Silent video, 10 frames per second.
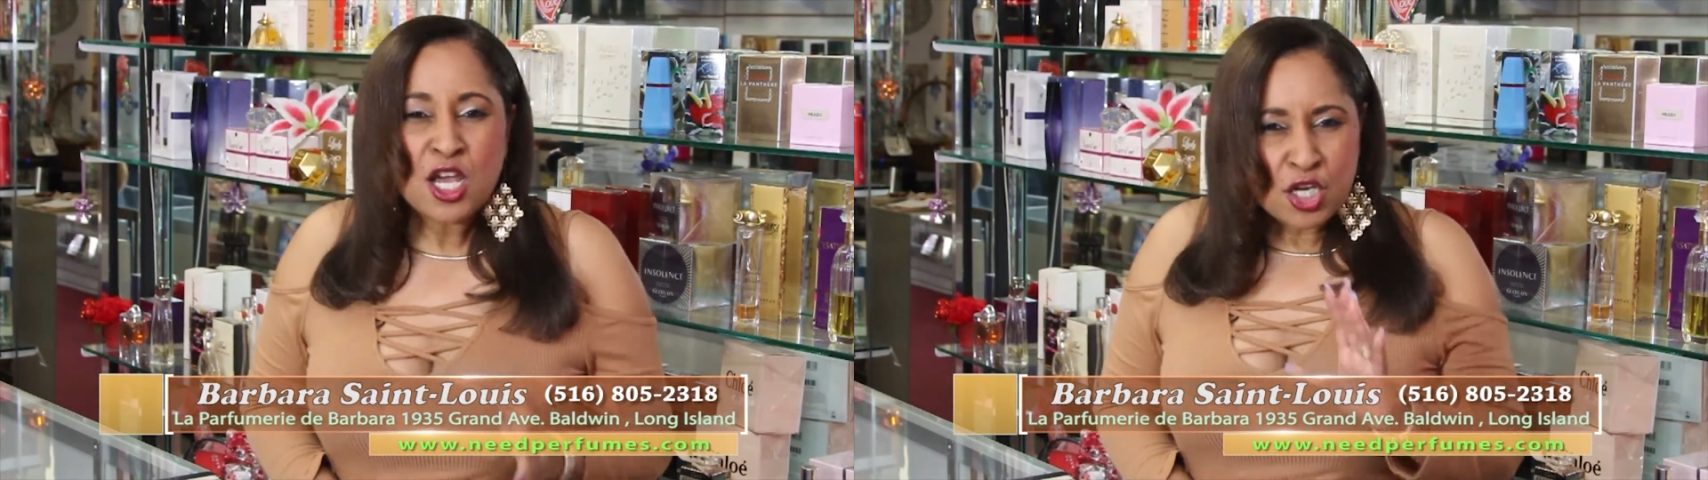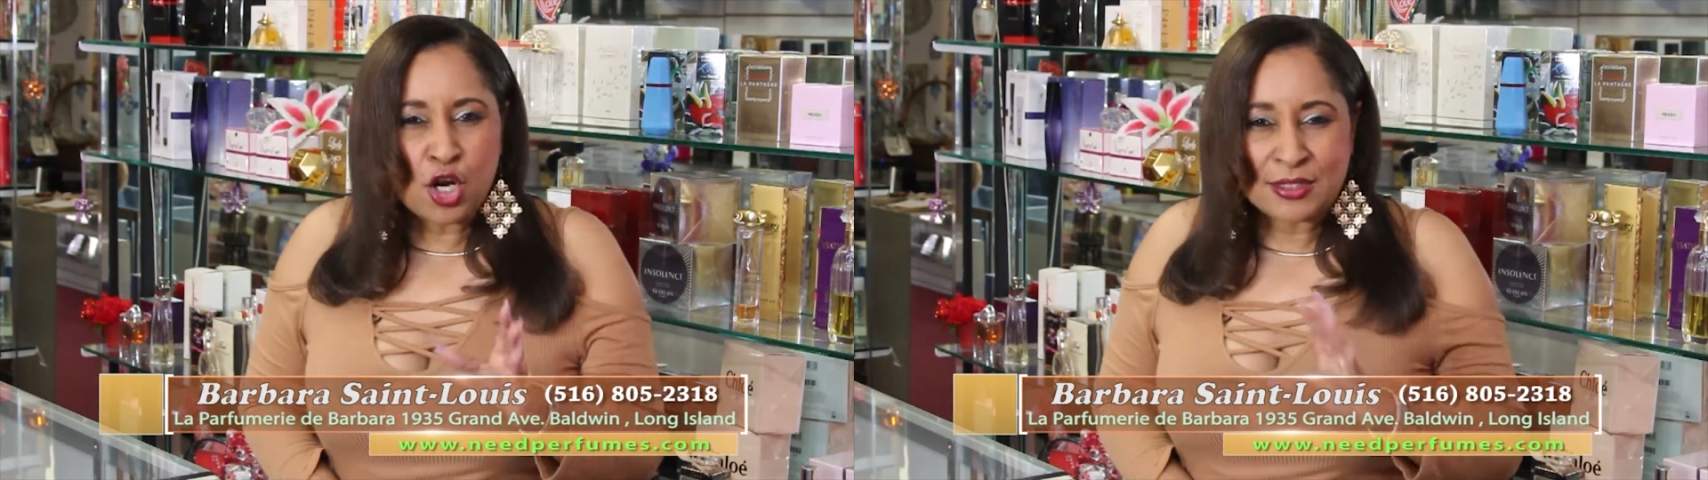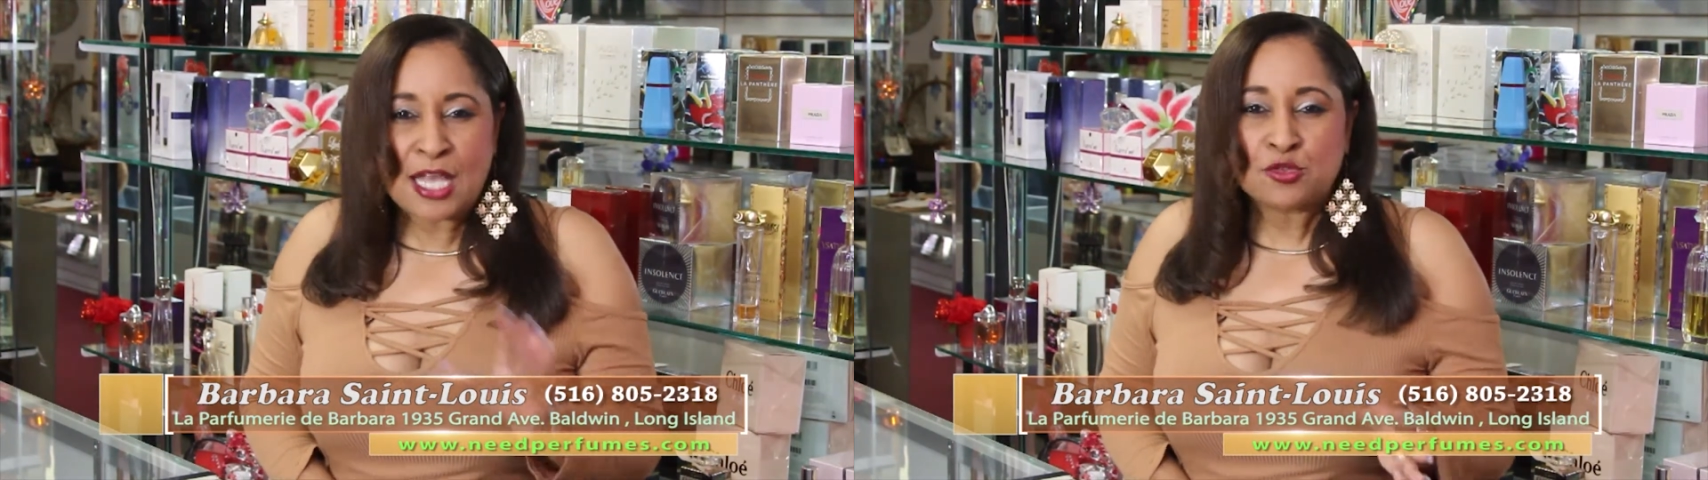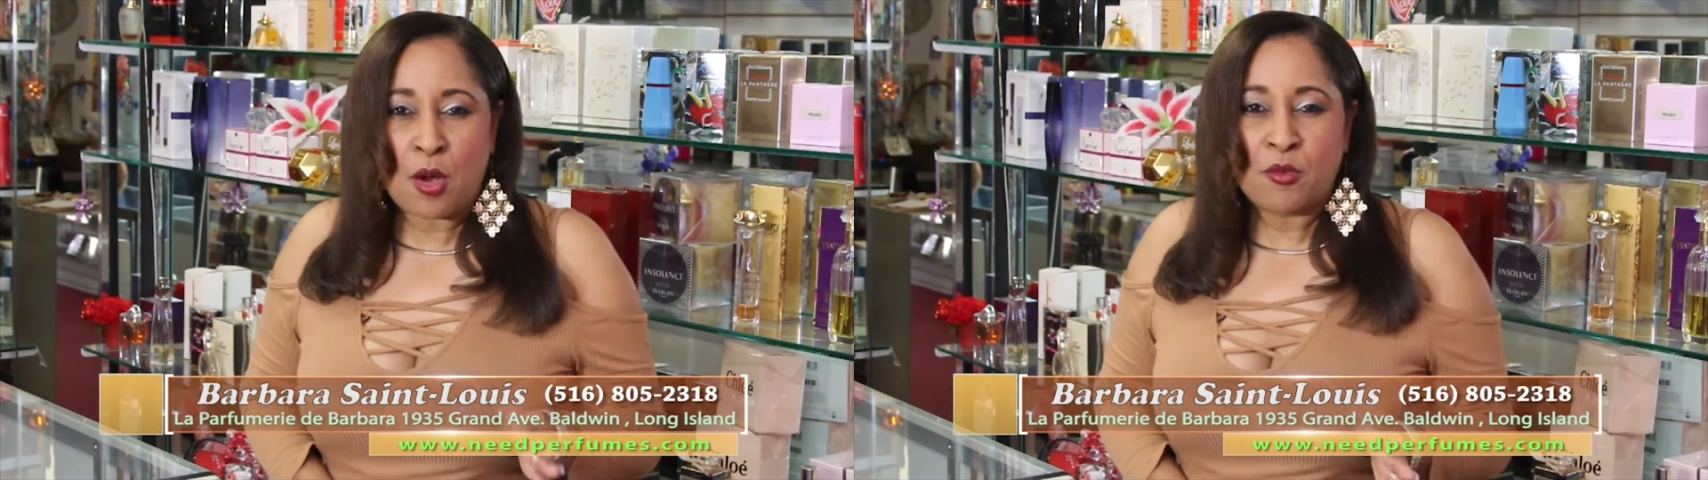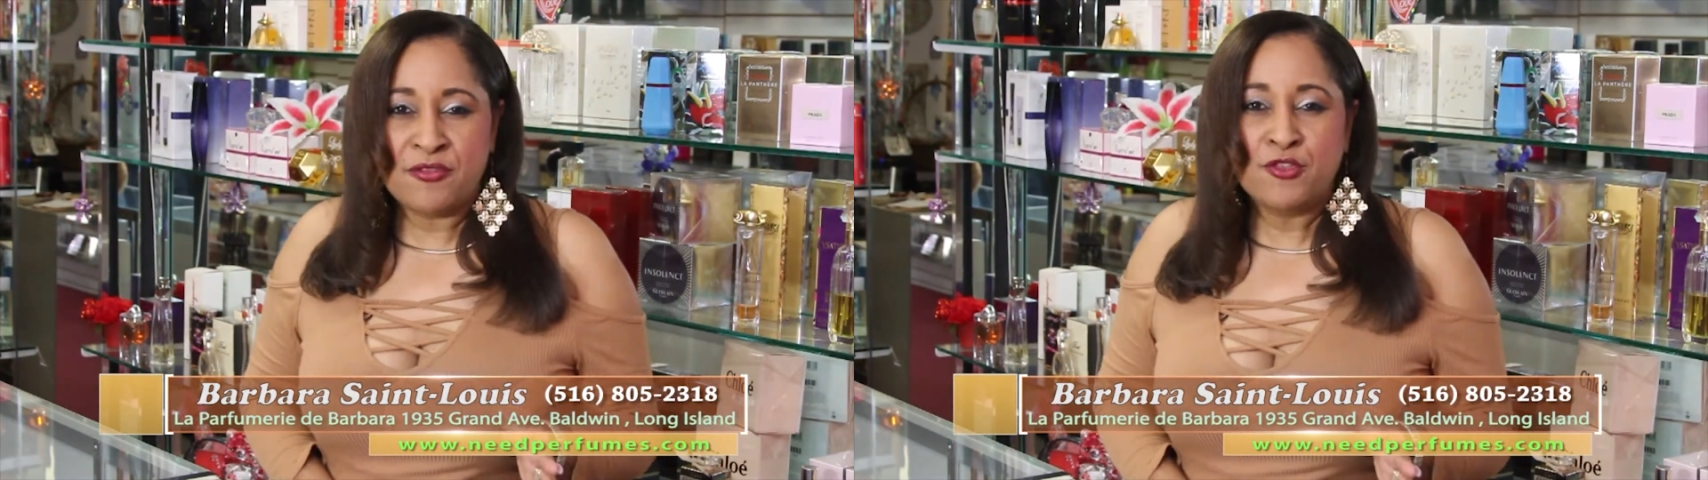You know, that's
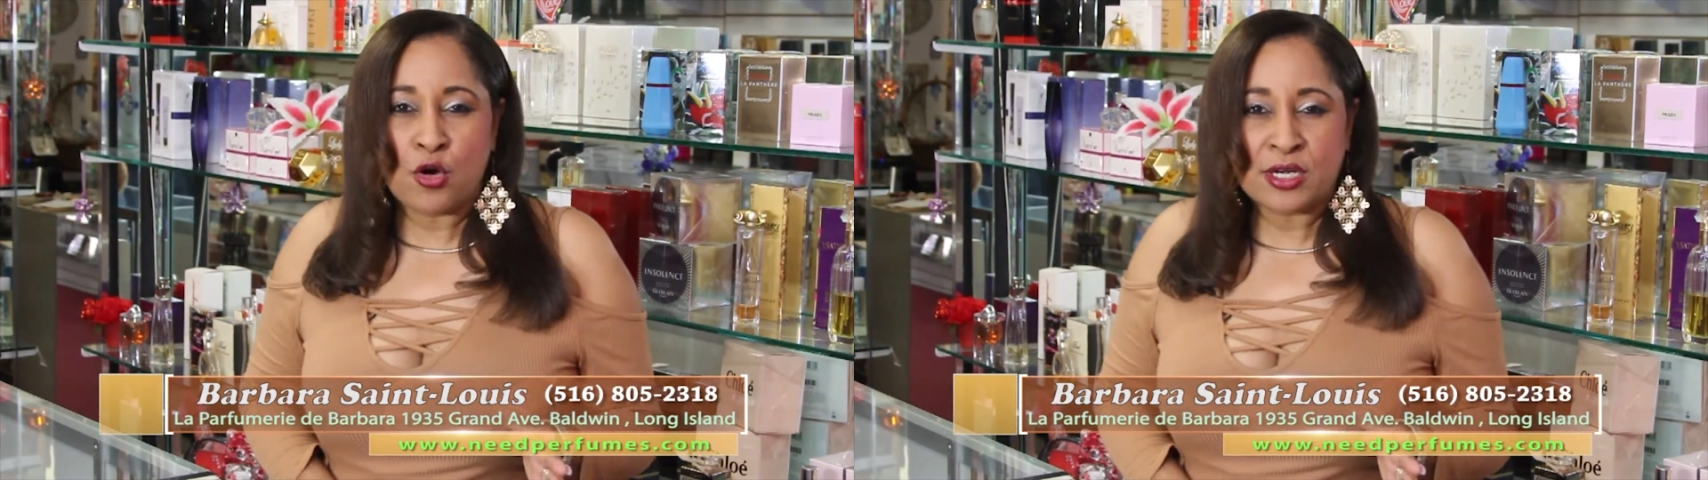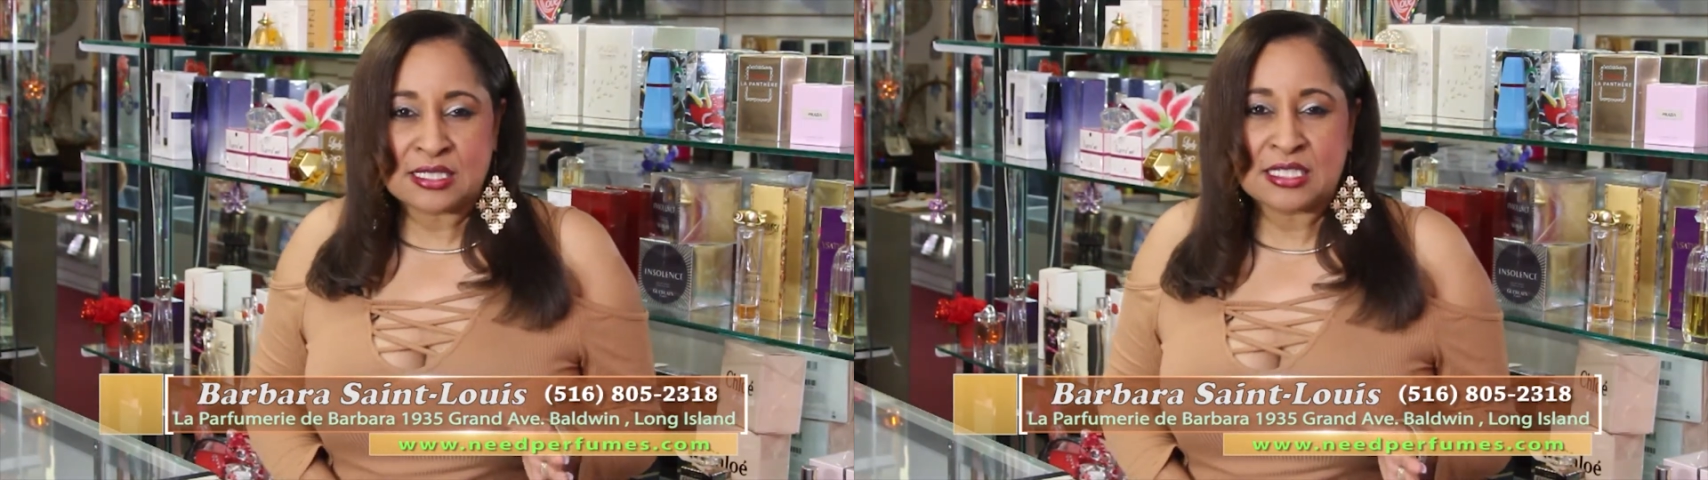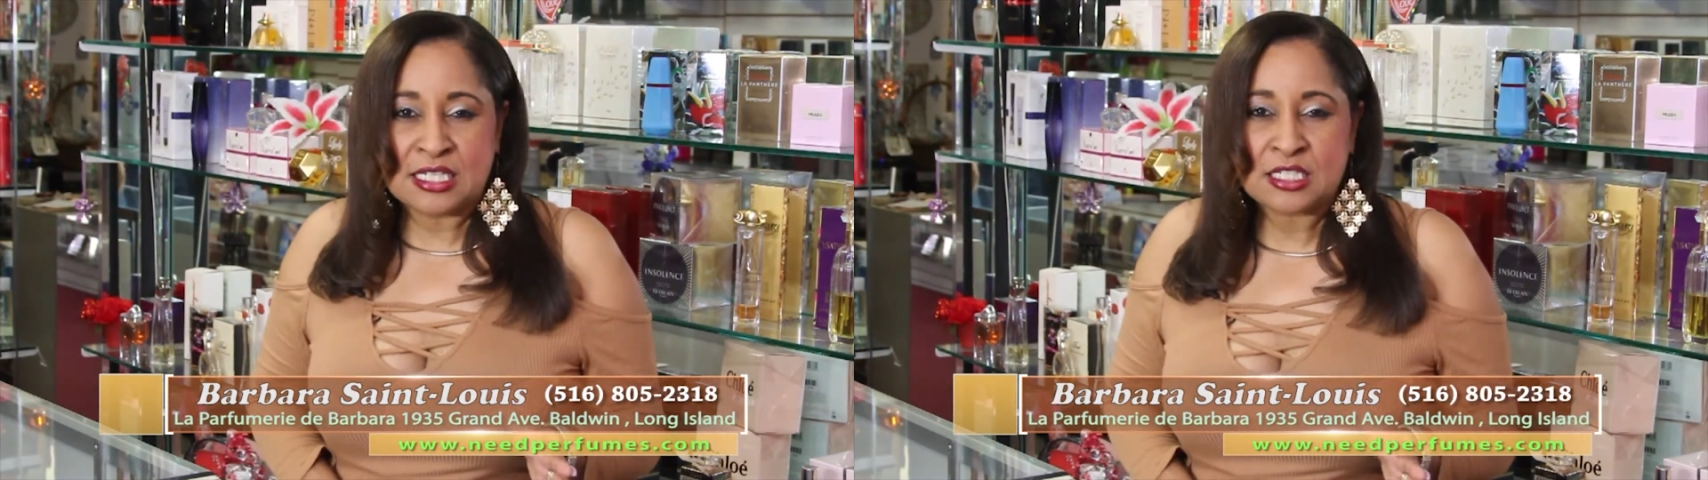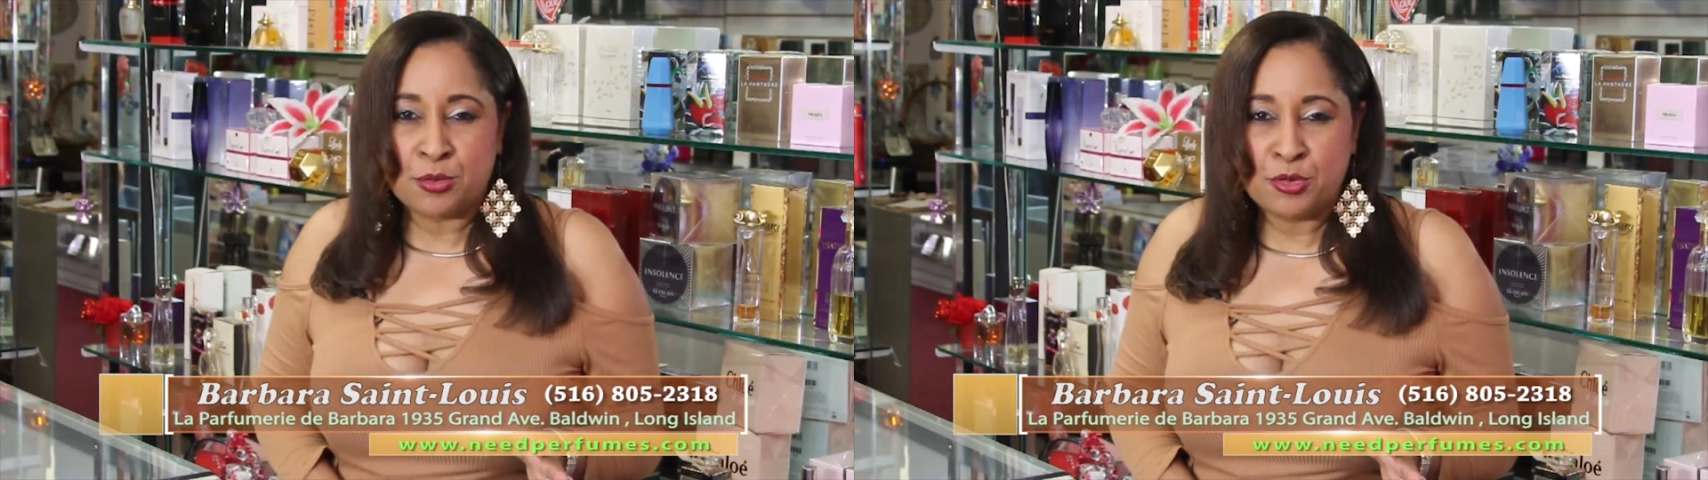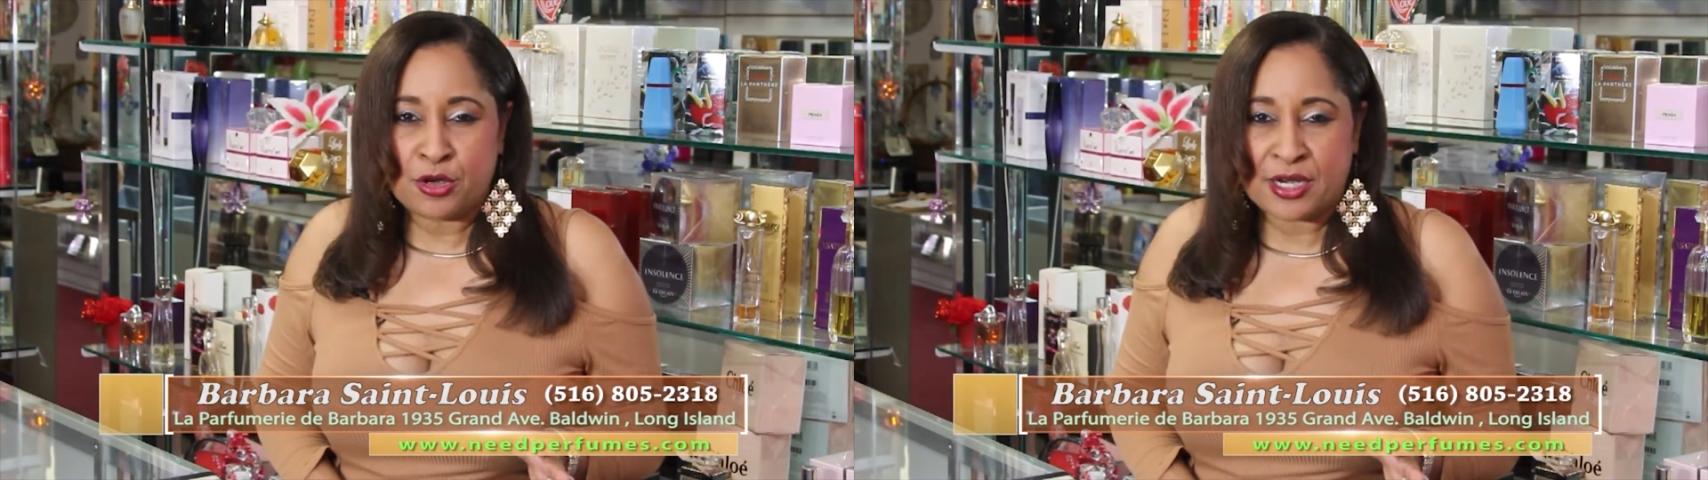what we've noticed in this
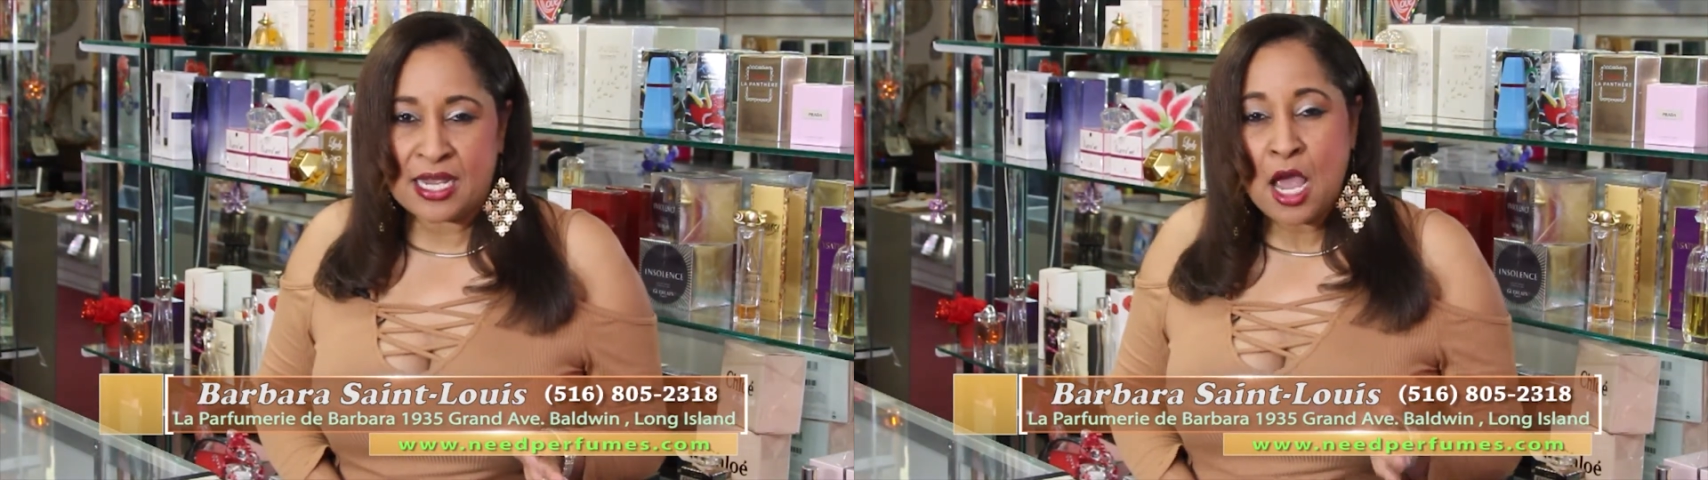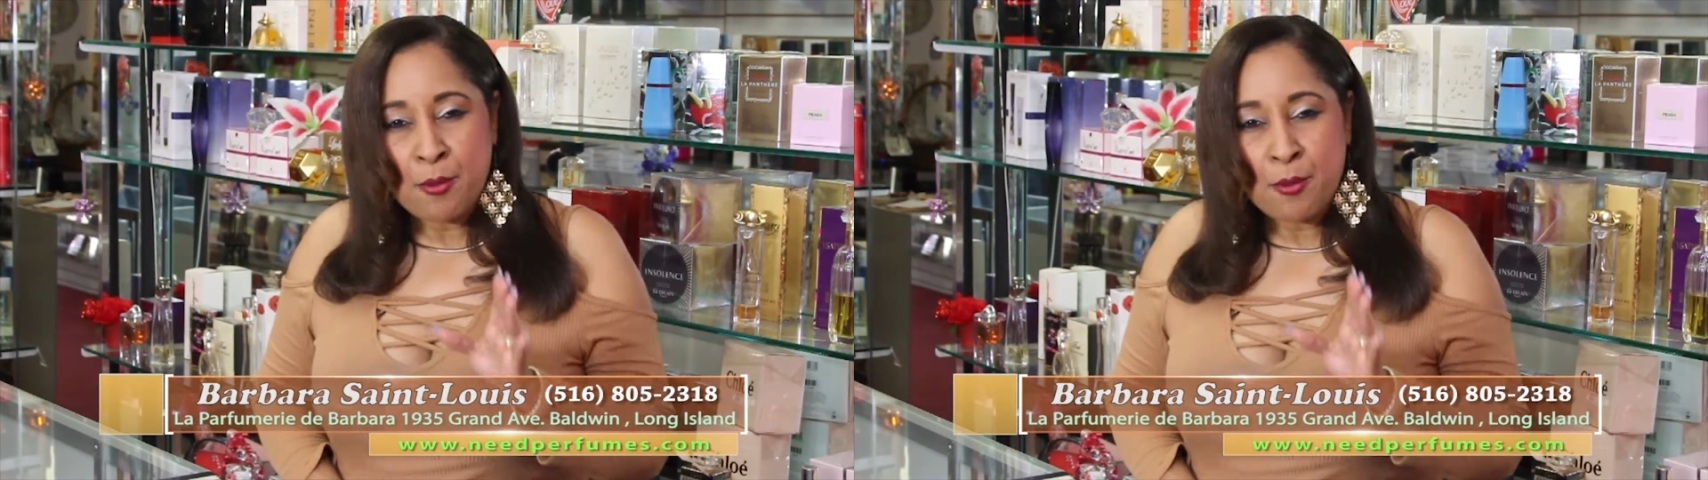community.